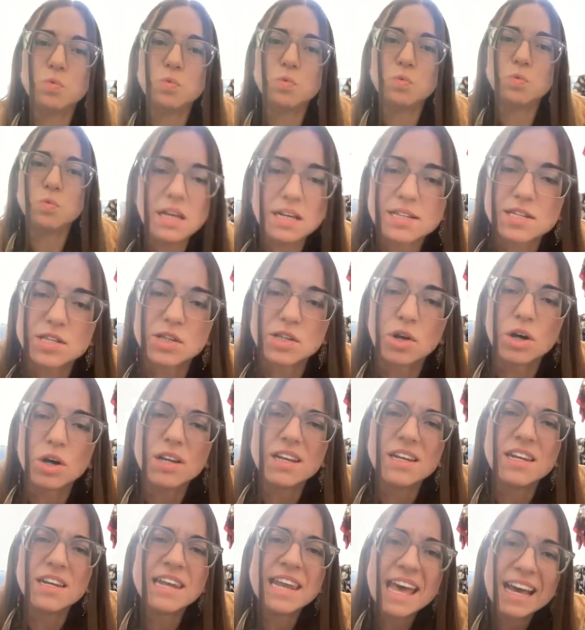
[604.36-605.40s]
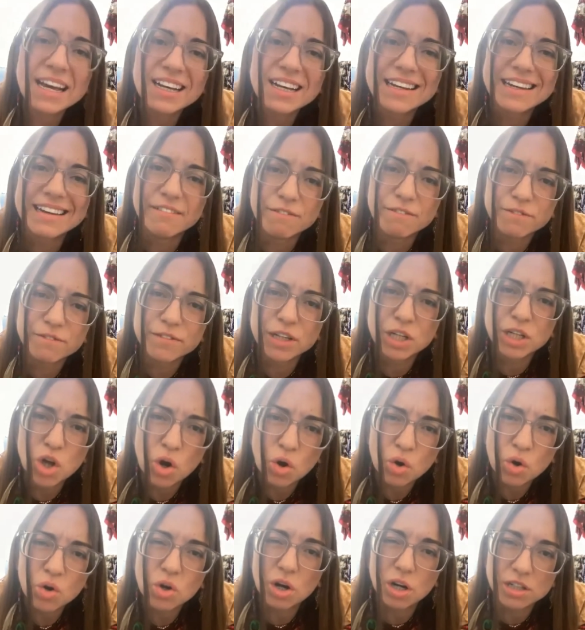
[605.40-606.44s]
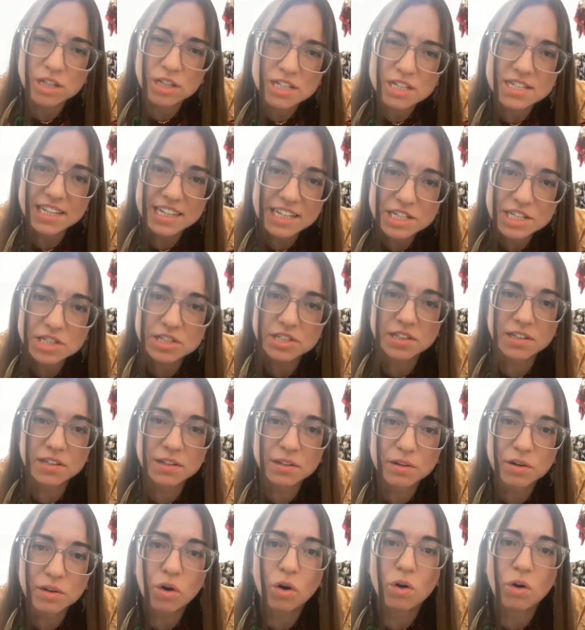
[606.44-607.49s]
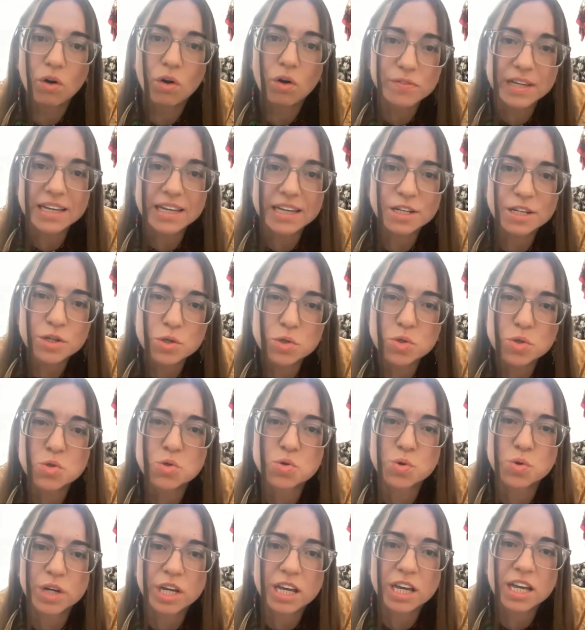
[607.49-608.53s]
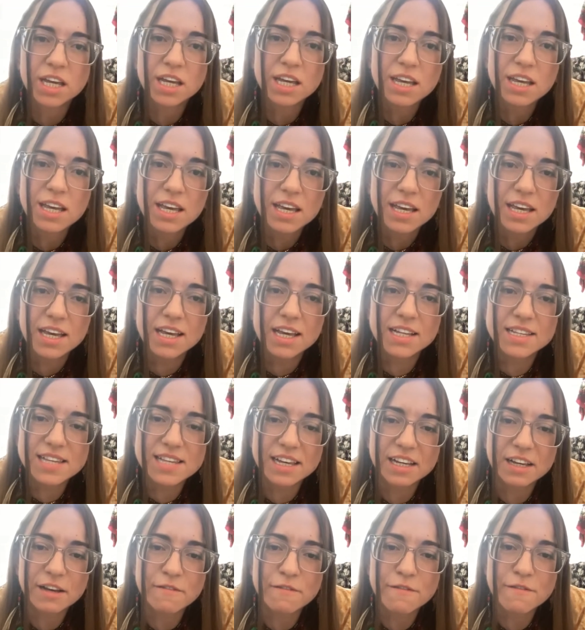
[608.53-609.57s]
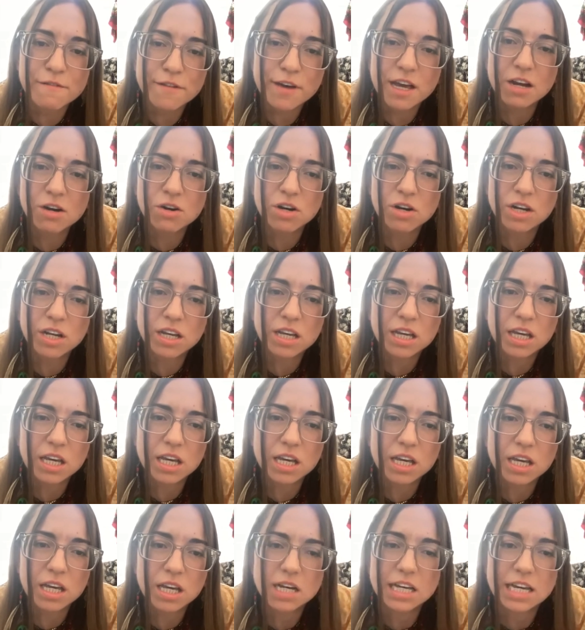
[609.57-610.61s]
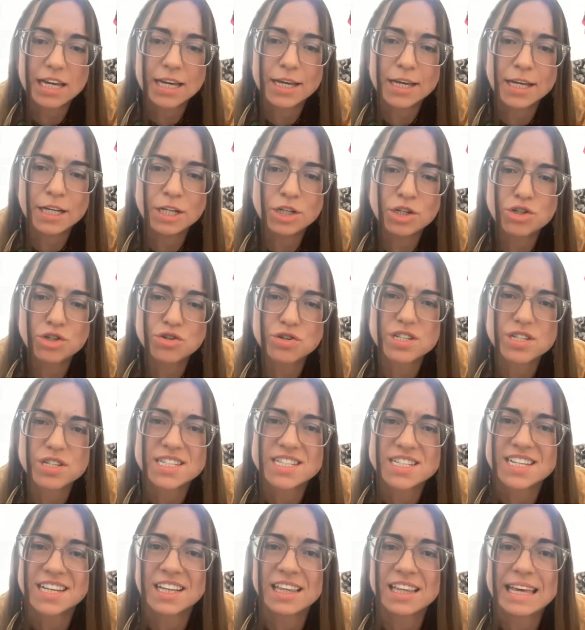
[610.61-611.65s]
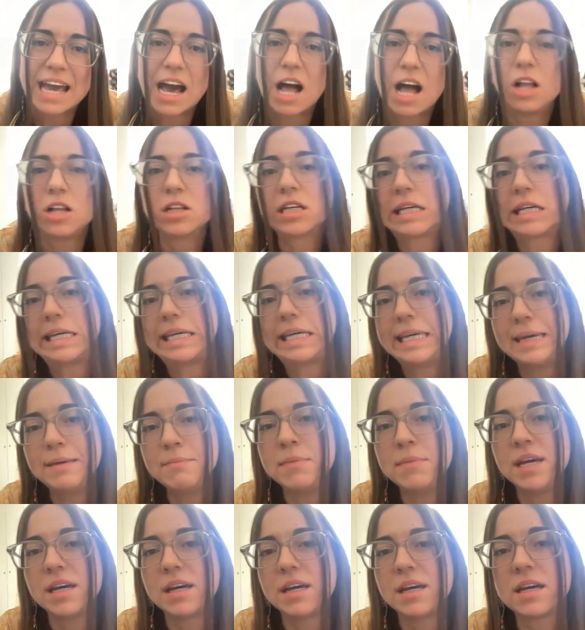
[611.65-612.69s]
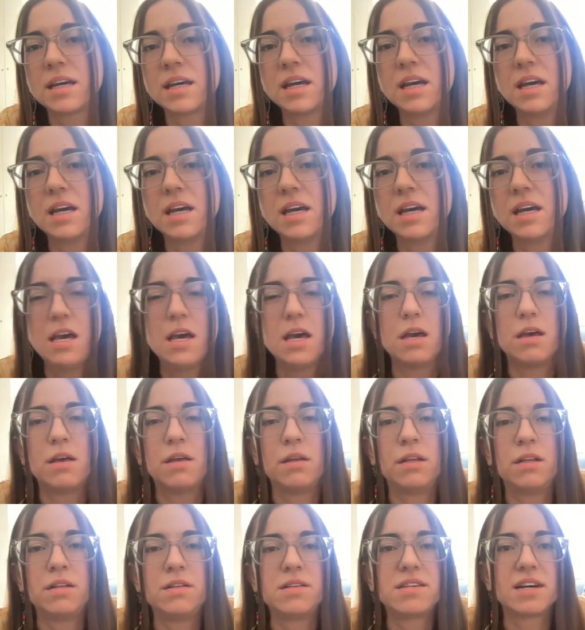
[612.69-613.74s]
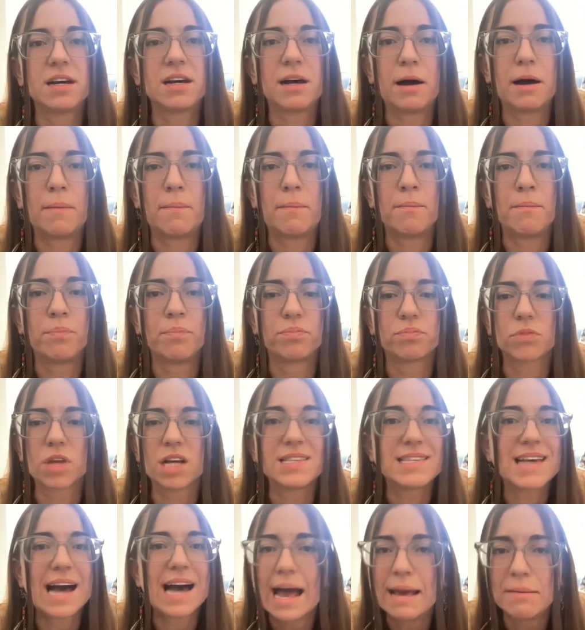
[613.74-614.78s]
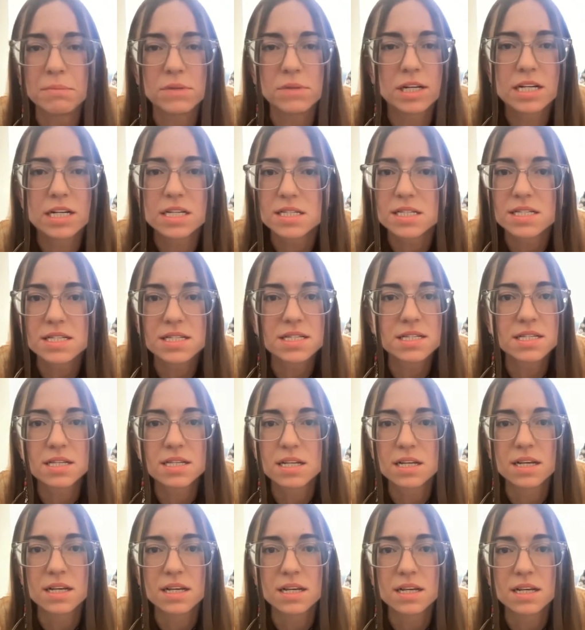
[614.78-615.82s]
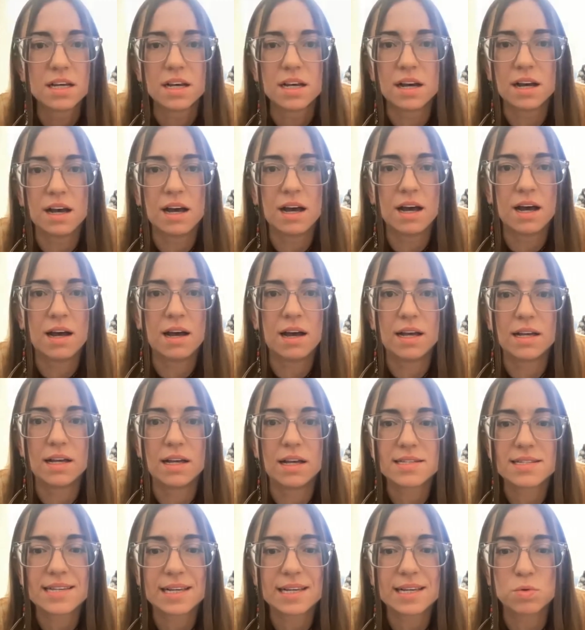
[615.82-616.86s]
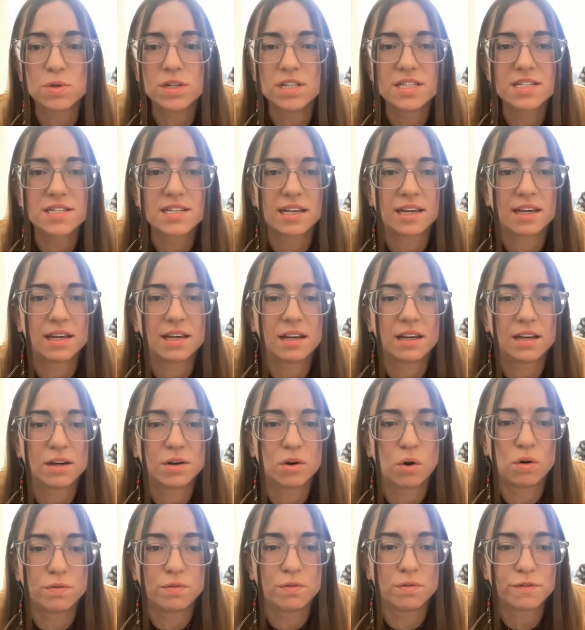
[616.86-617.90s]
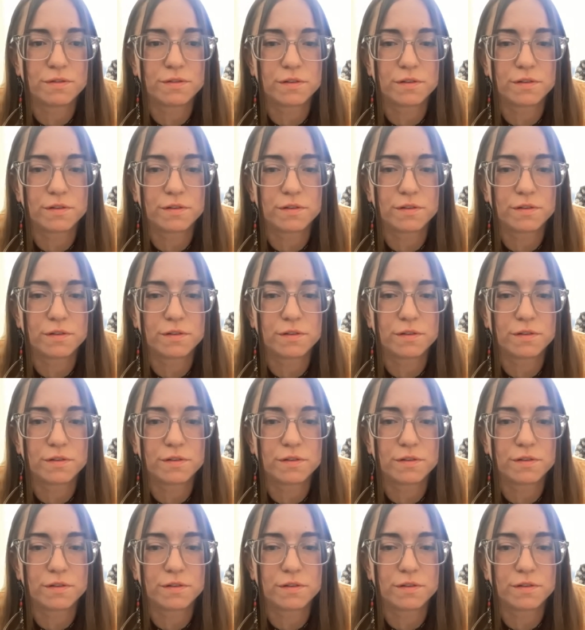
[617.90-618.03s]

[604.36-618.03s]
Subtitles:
me, it's not a negative, you know, connotation of the industry. It's like a very interestingly alchemic and timeless sequencing of